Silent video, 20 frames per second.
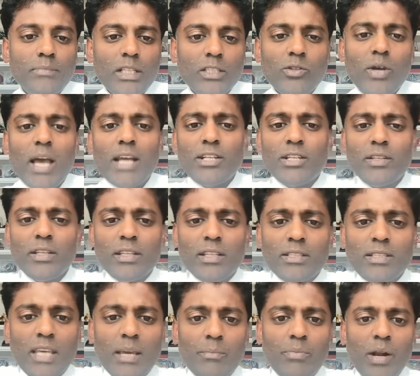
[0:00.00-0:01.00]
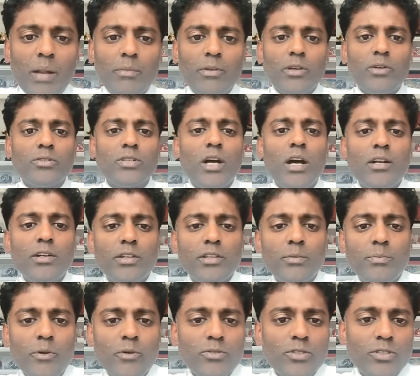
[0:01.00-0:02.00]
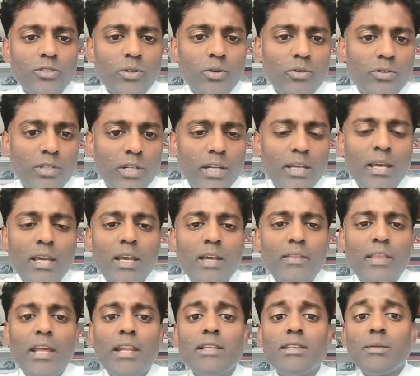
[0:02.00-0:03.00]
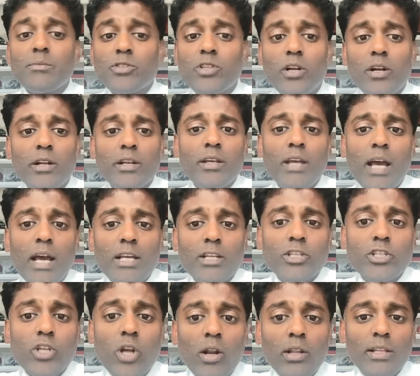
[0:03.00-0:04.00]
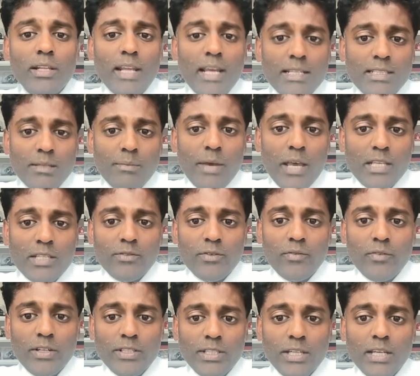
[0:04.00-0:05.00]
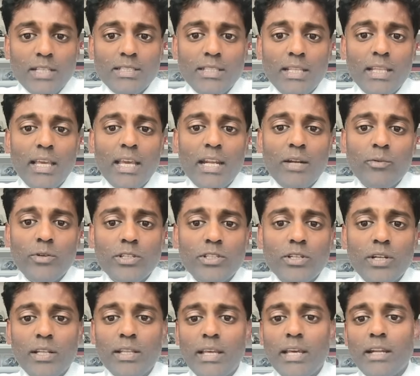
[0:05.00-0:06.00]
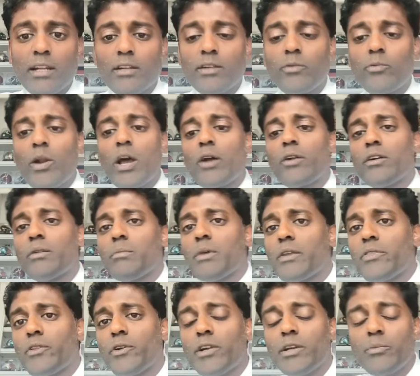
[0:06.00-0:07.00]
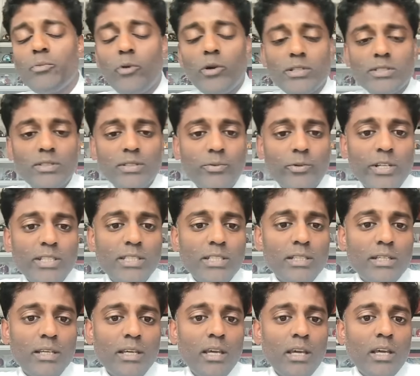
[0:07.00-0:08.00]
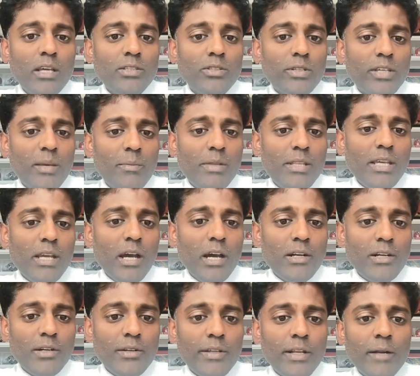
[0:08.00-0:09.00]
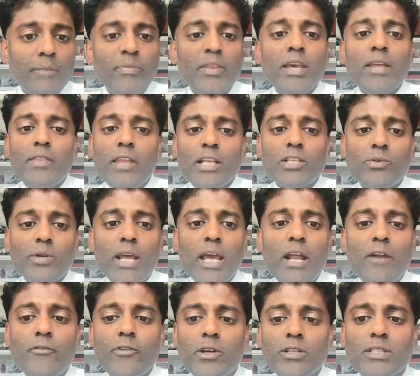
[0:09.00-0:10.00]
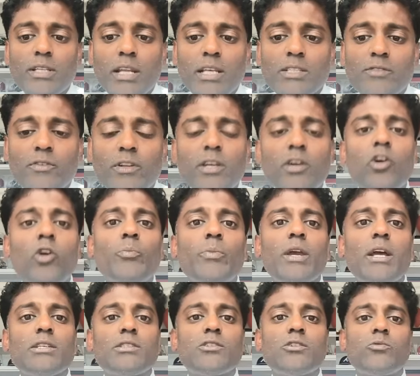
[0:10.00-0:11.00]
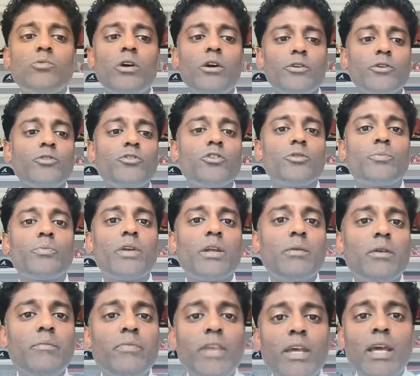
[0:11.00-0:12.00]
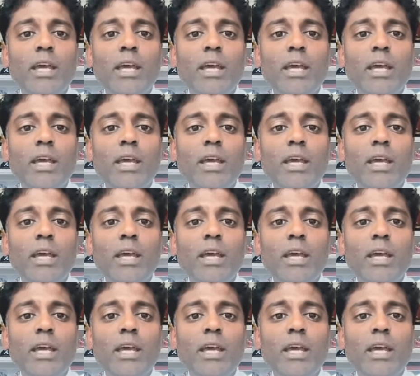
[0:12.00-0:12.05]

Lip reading: So I actually think this game probably goes under the posted total today. That is, I'm sorry, Charlotte has the massive revenge against Atlanta, which Atlanta routed them by 30 points recently. So give me the under there. That's what I have for you on today's video. Hope you guys are doing well. YouTube Premium,